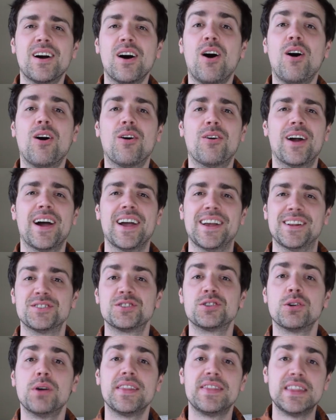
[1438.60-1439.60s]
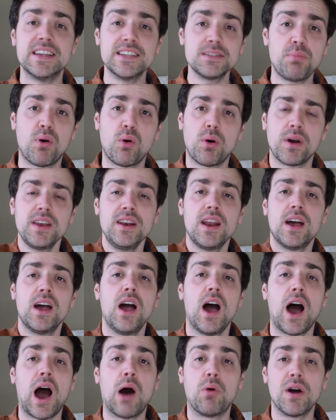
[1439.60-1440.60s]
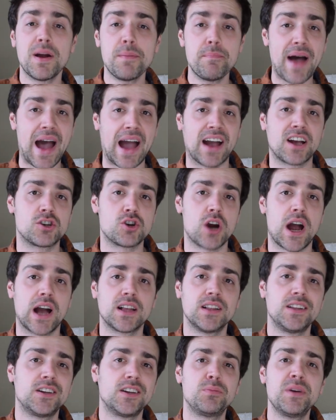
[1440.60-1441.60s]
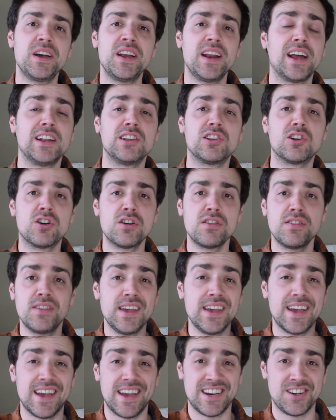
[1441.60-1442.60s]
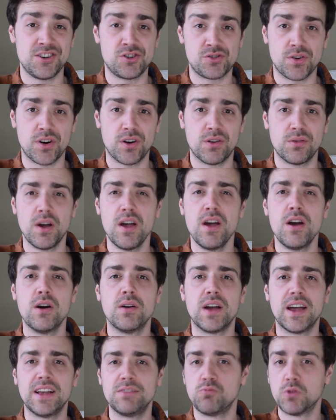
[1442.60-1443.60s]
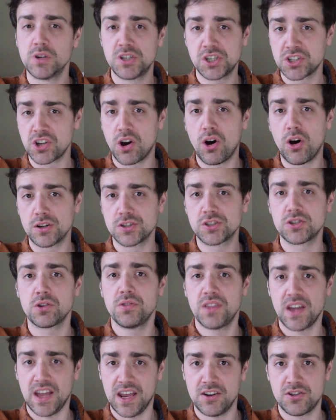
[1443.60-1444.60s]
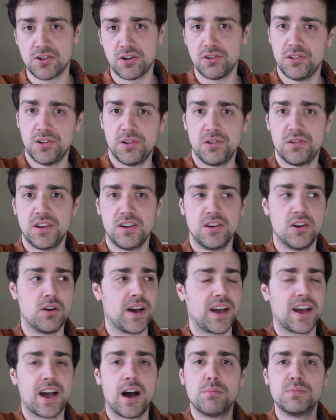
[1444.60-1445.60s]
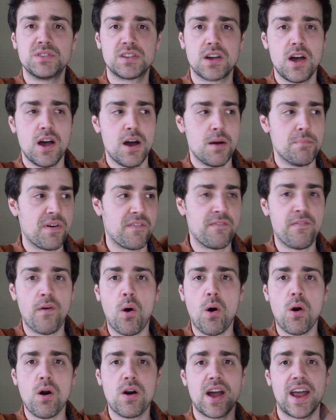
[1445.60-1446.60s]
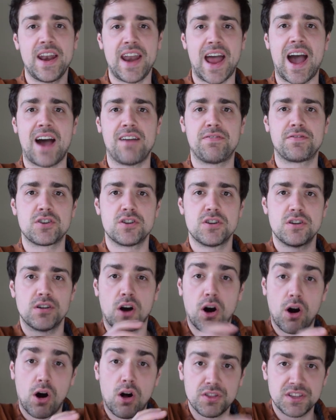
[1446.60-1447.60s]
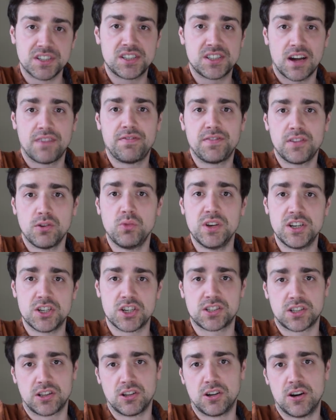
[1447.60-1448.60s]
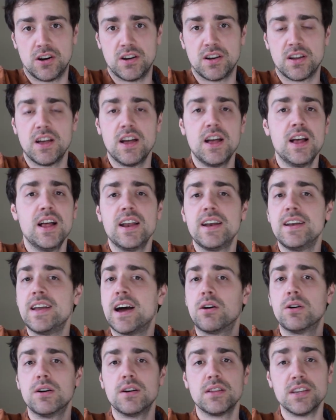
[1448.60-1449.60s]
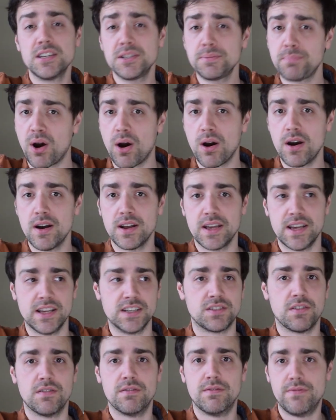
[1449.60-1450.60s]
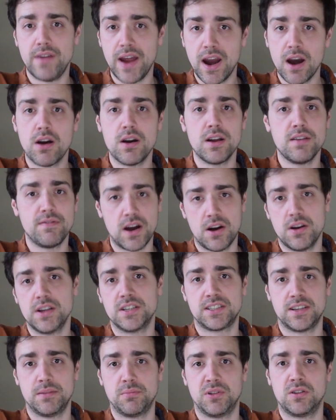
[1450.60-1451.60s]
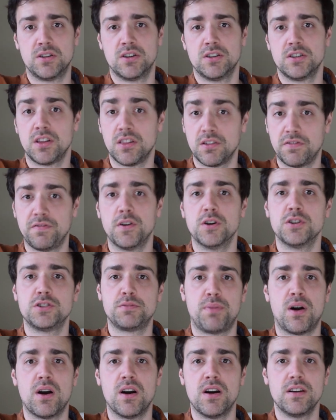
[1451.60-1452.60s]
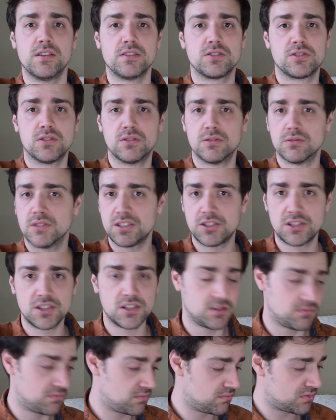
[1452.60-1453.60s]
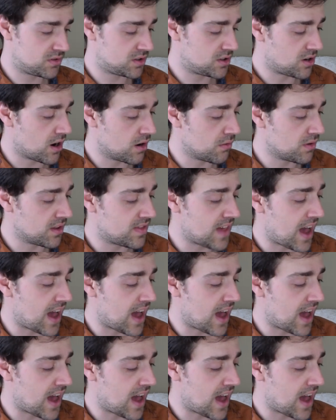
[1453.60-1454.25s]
All right, so at this point, I want to backtrack a bit and learn the intro, it, which is also the interlude. You know, it comes before and after all the stuff that we just learned. Now, this part is very, very similar to the first part. So let's just start with